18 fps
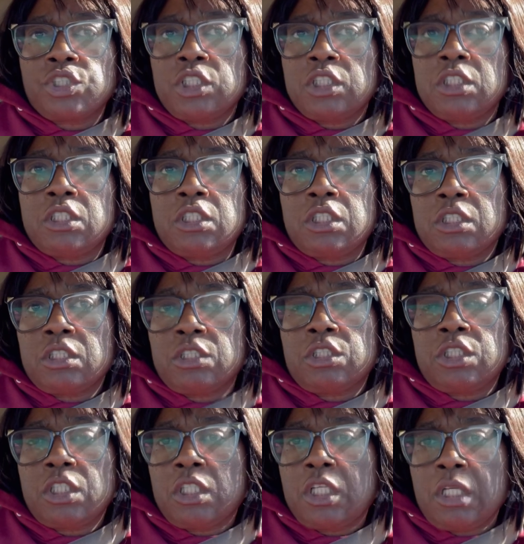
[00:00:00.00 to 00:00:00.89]
She,
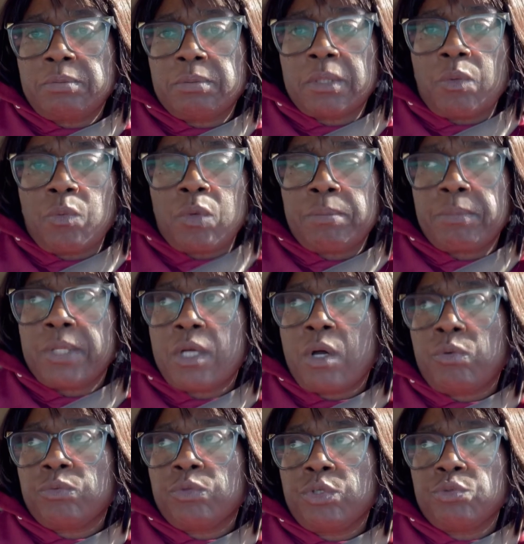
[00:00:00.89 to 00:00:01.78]
she keeps up with me
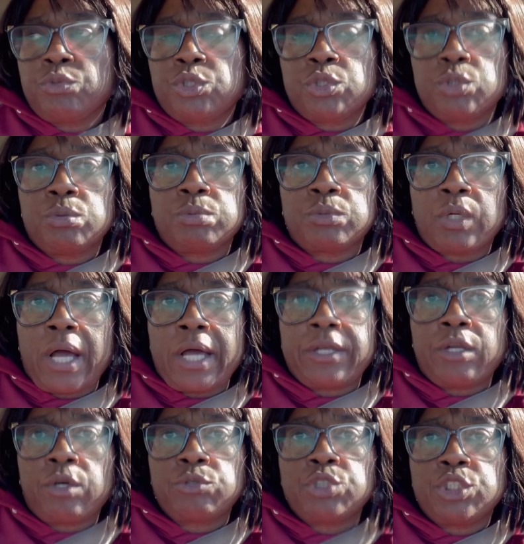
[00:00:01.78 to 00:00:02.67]
on YouTube, so
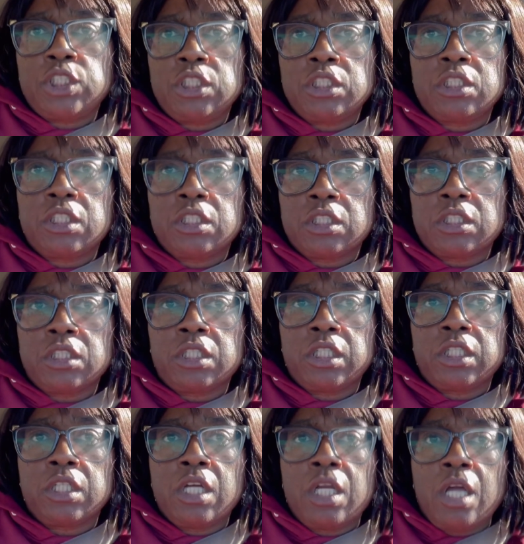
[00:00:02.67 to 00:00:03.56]
I know she's
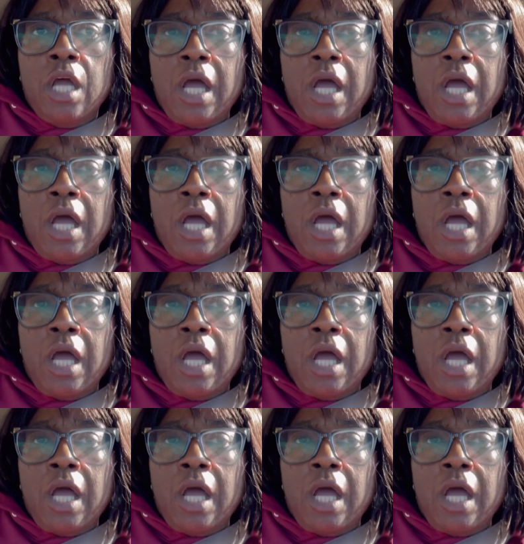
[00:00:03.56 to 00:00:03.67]
good.